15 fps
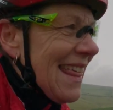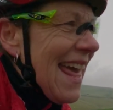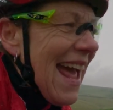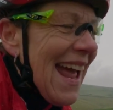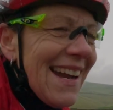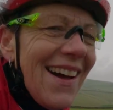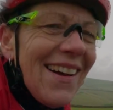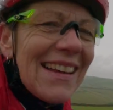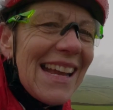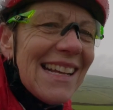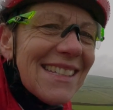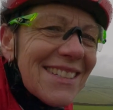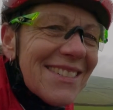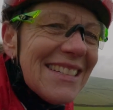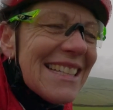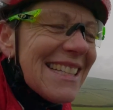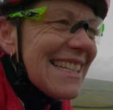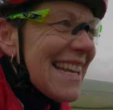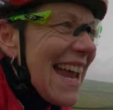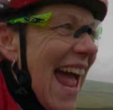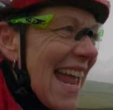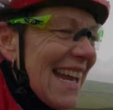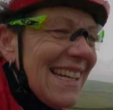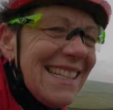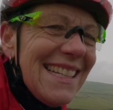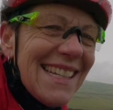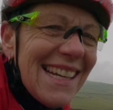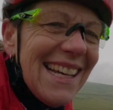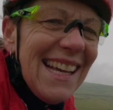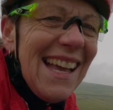And I get to a
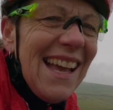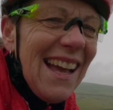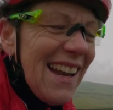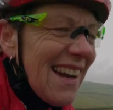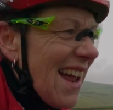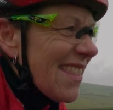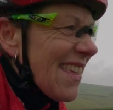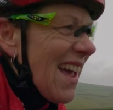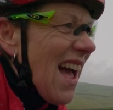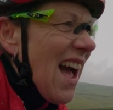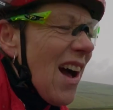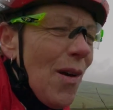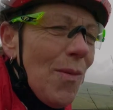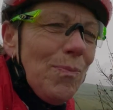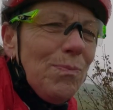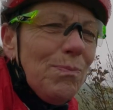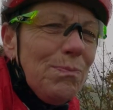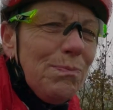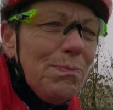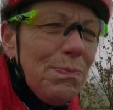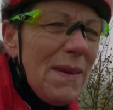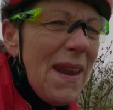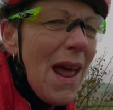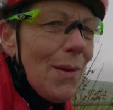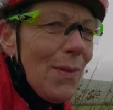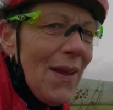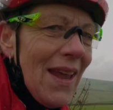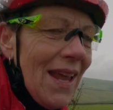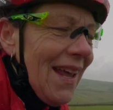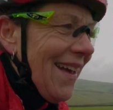stage and I think, I'll
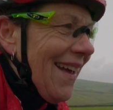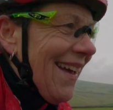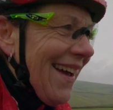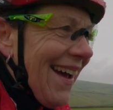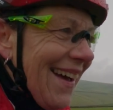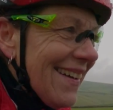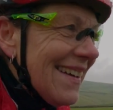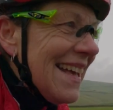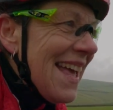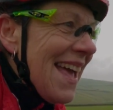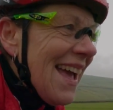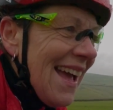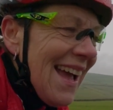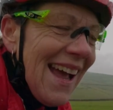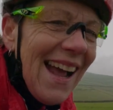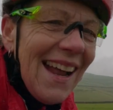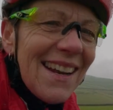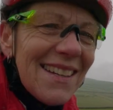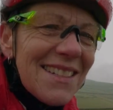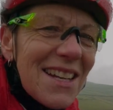blow it. And I